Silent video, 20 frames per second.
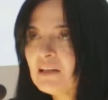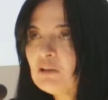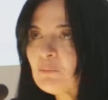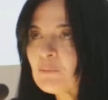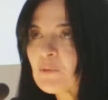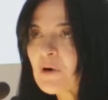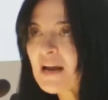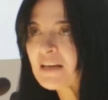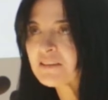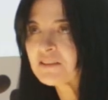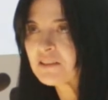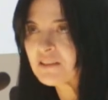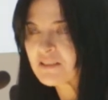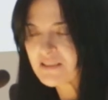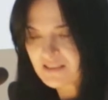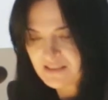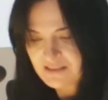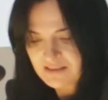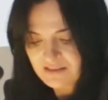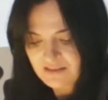in
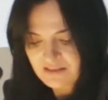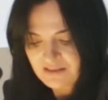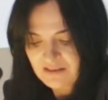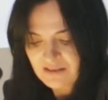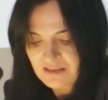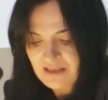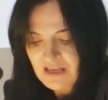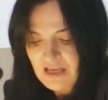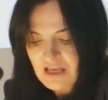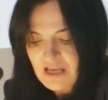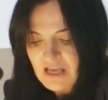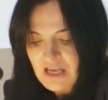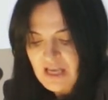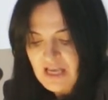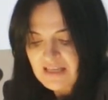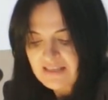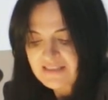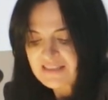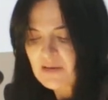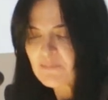practice,
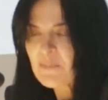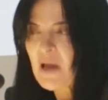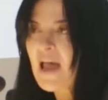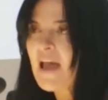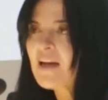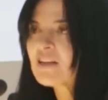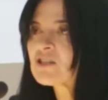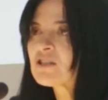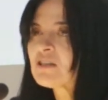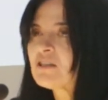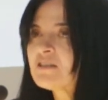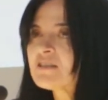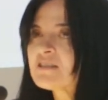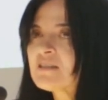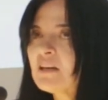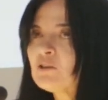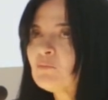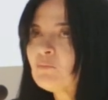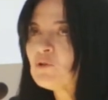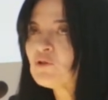some actions
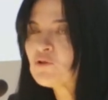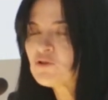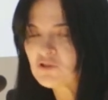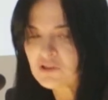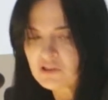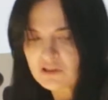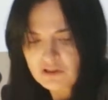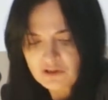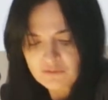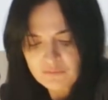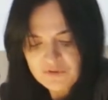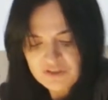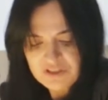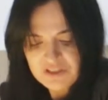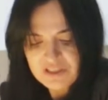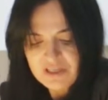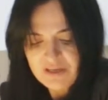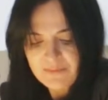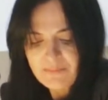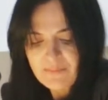that
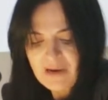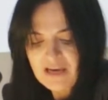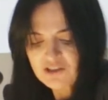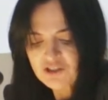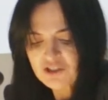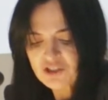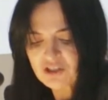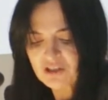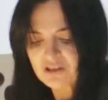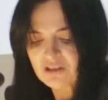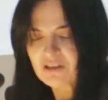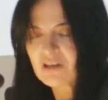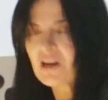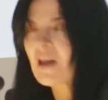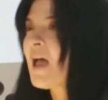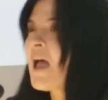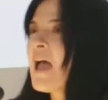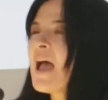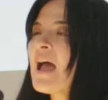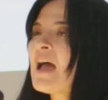museums mention
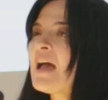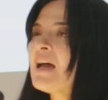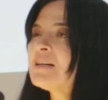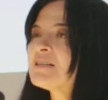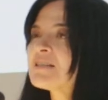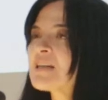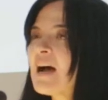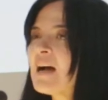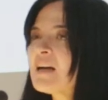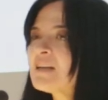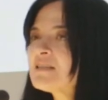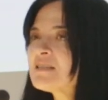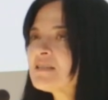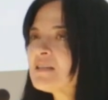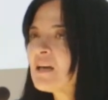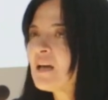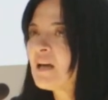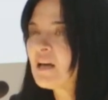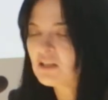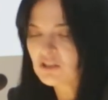as
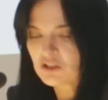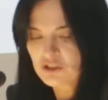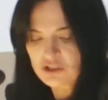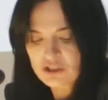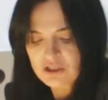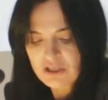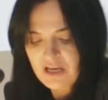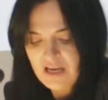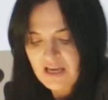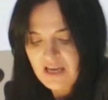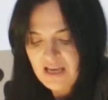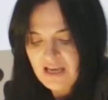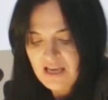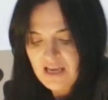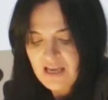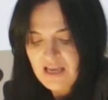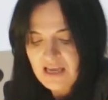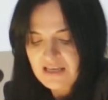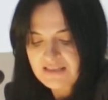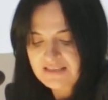ICH
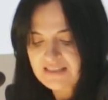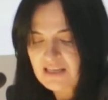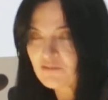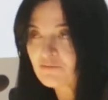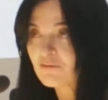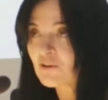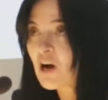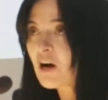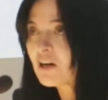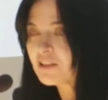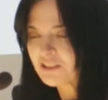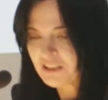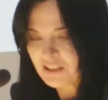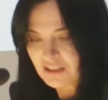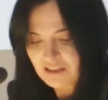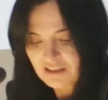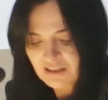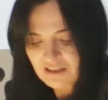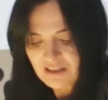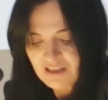
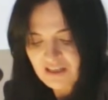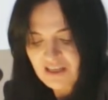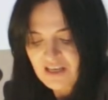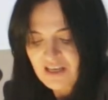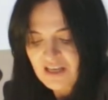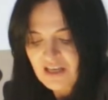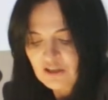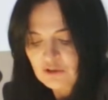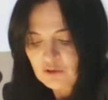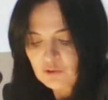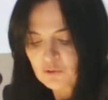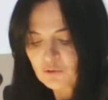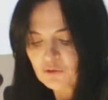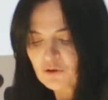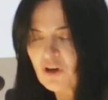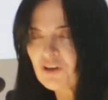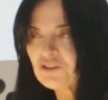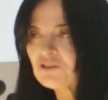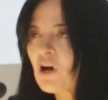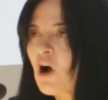safeguarding do
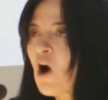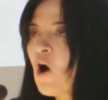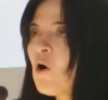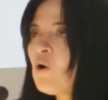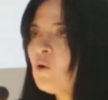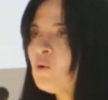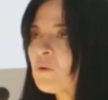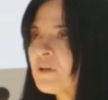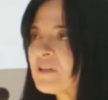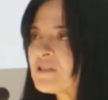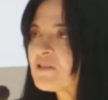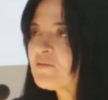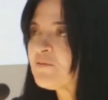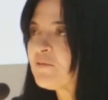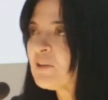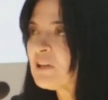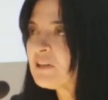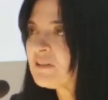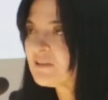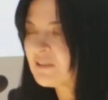not always
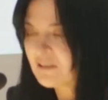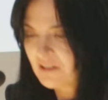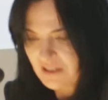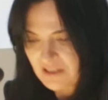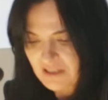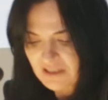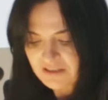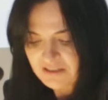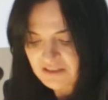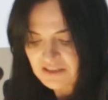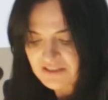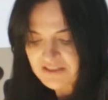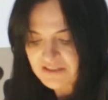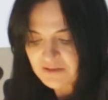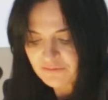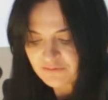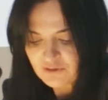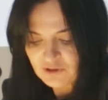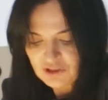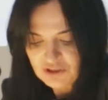fit in this
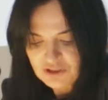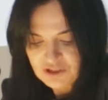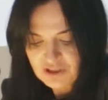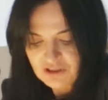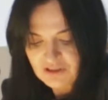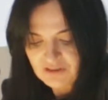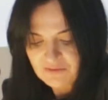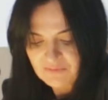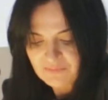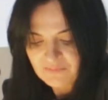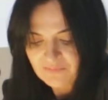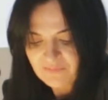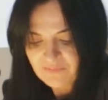definition.